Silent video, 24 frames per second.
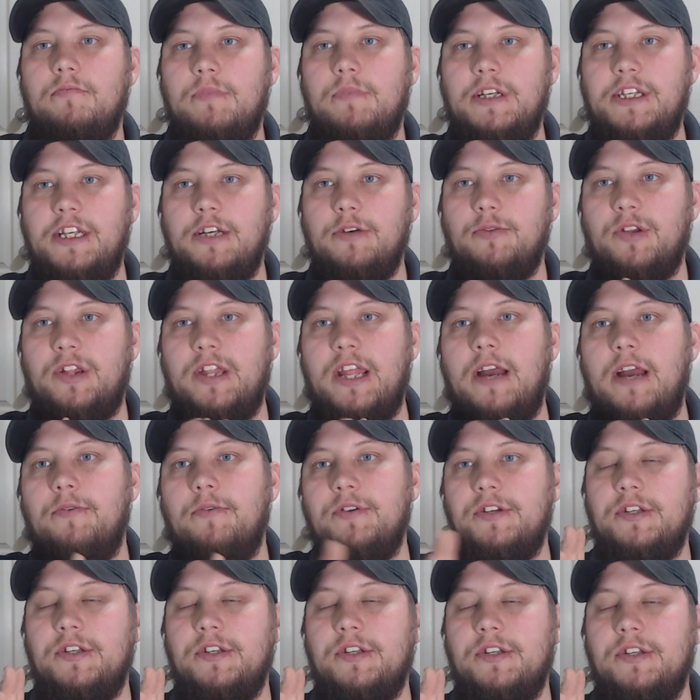deal with that
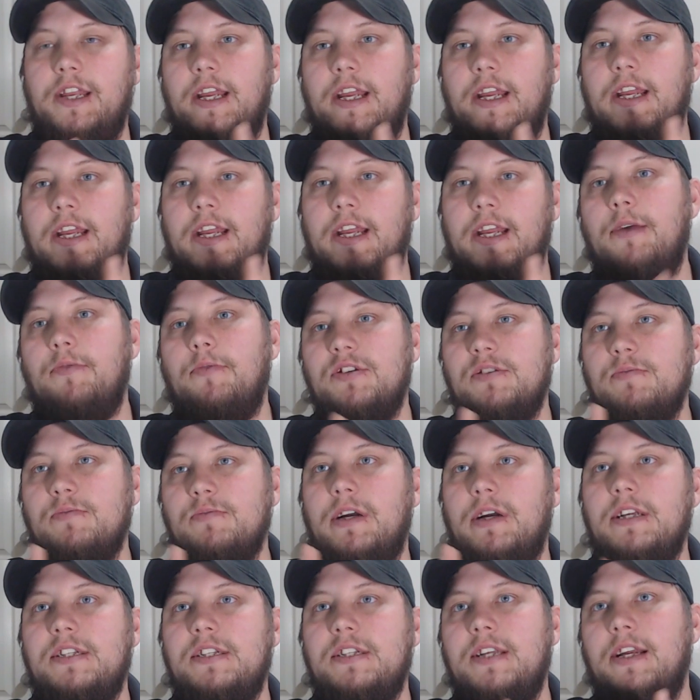one today. That was
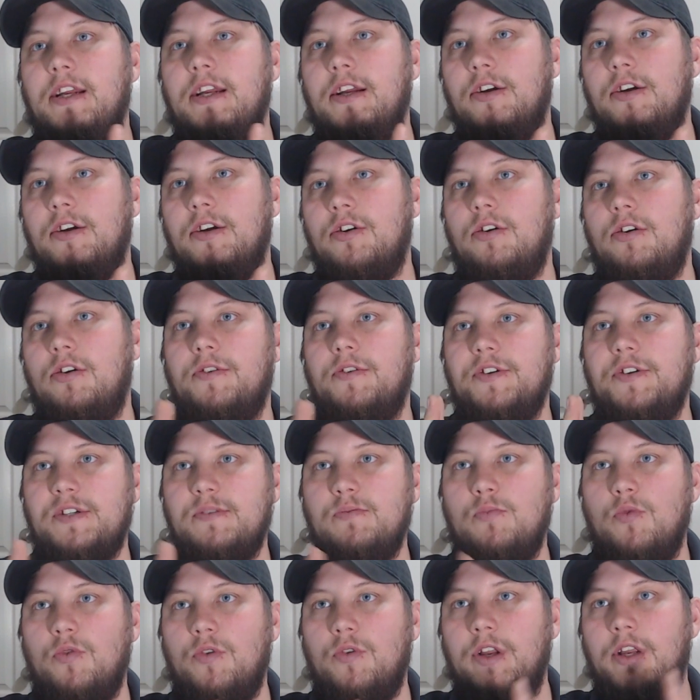my second call
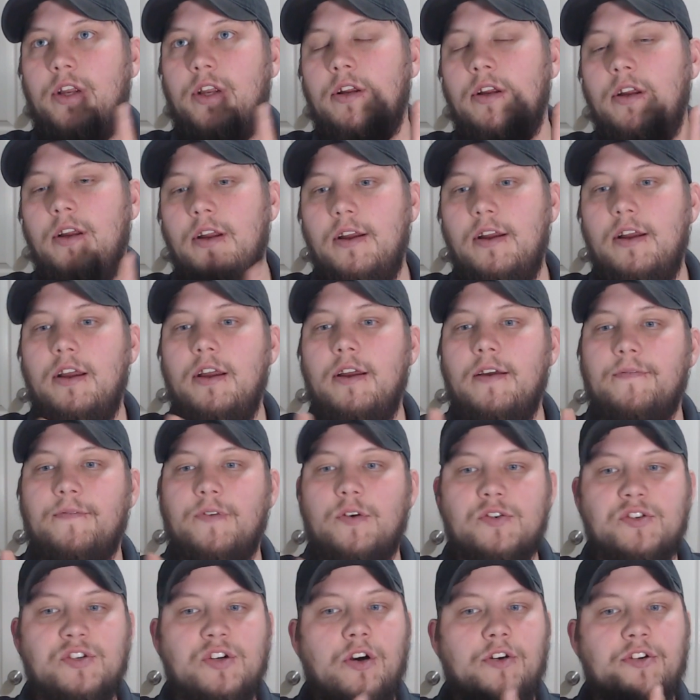this morning.
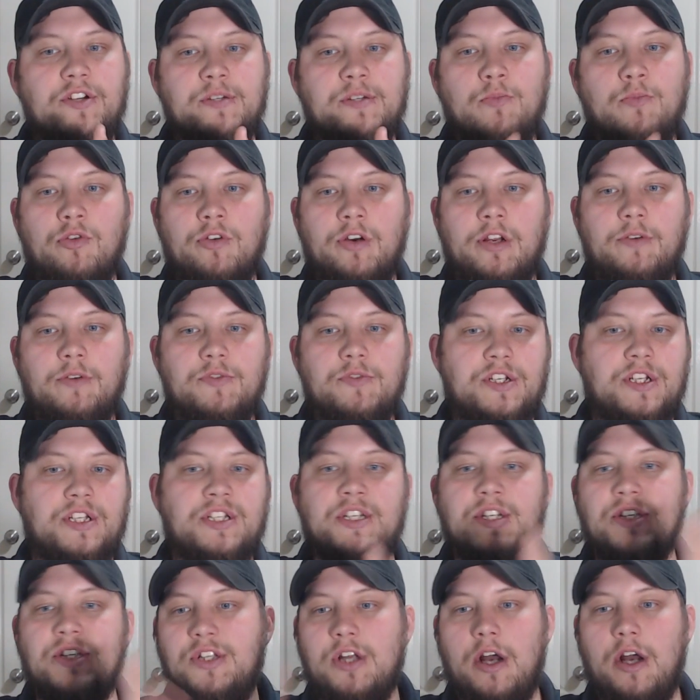First call this morning was
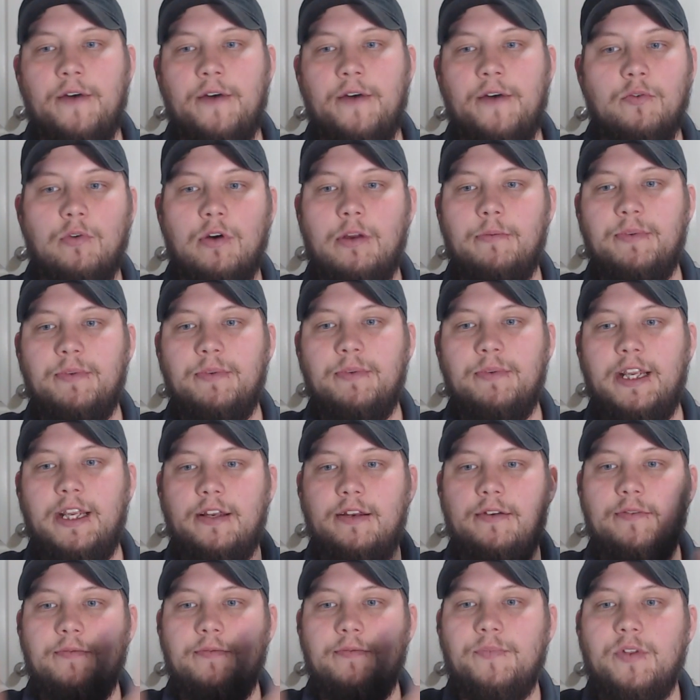just a software update
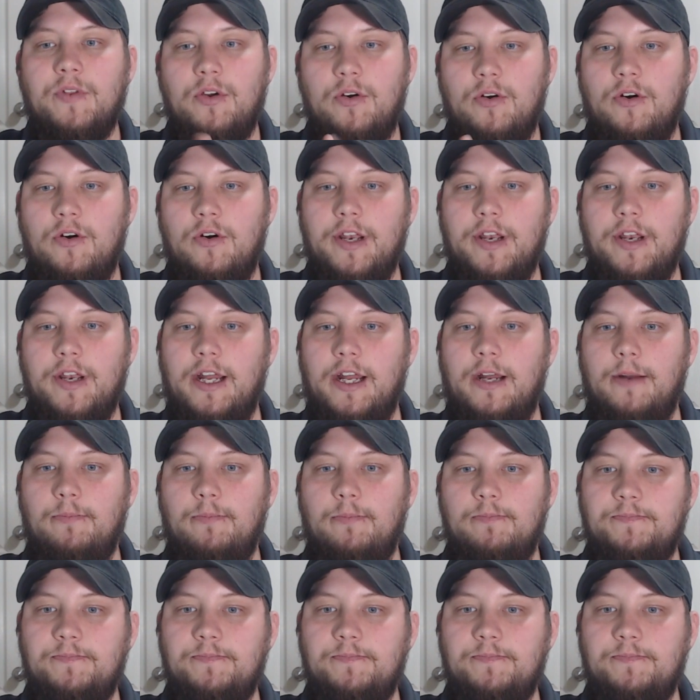on a